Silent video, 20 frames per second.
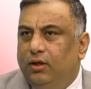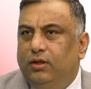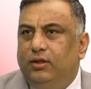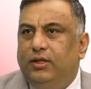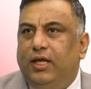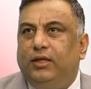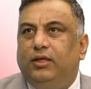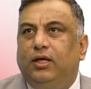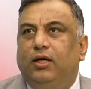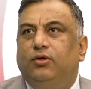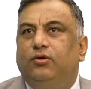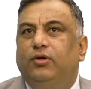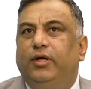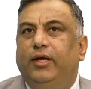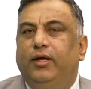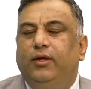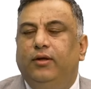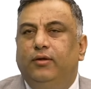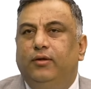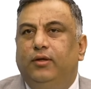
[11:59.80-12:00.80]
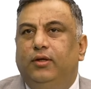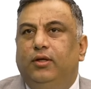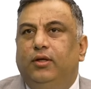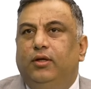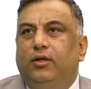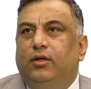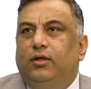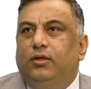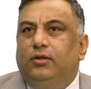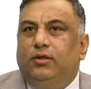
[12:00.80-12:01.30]
that are today
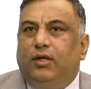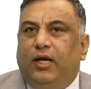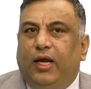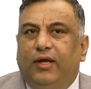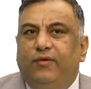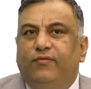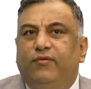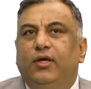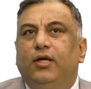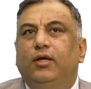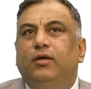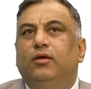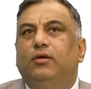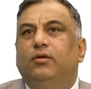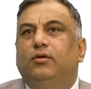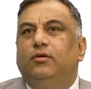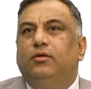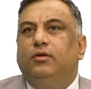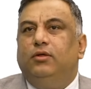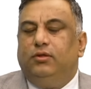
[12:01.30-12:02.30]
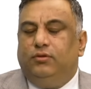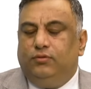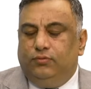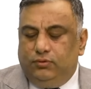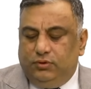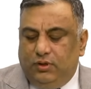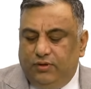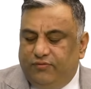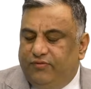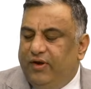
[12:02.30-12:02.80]
driving
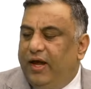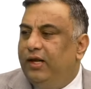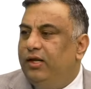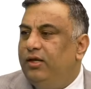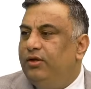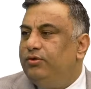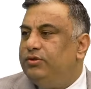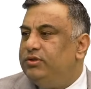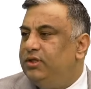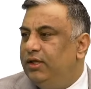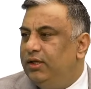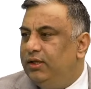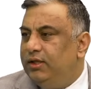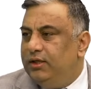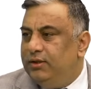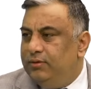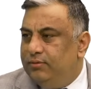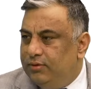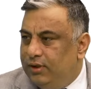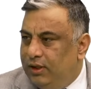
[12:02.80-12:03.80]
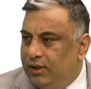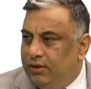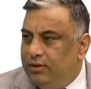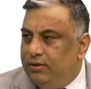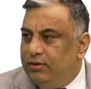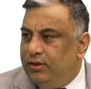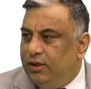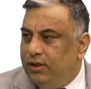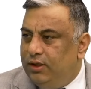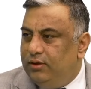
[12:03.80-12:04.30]
the value chain
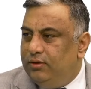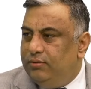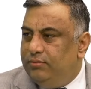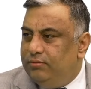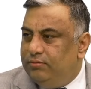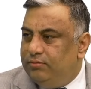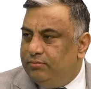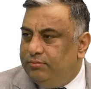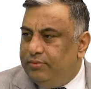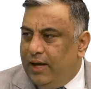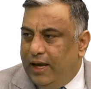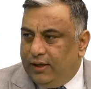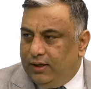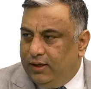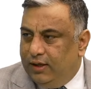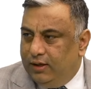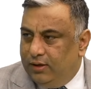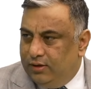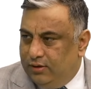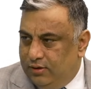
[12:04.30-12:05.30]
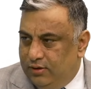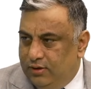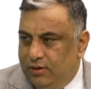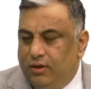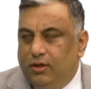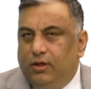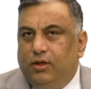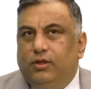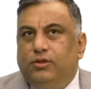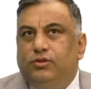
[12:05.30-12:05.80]
in banking.
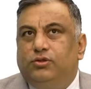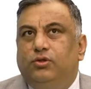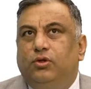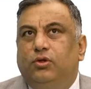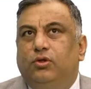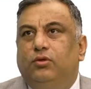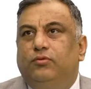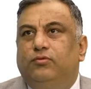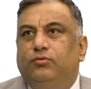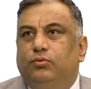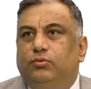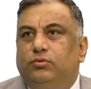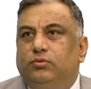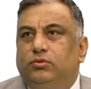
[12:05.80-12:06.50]
So